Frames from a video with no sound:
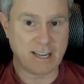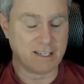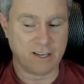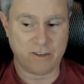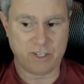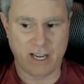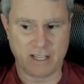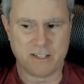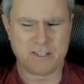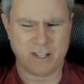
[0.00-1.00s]
can
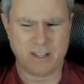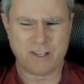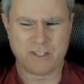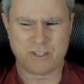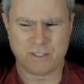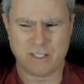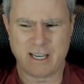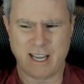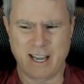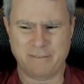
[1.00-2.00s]
understand this, then they certainly
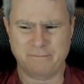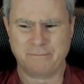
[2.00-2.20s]
can.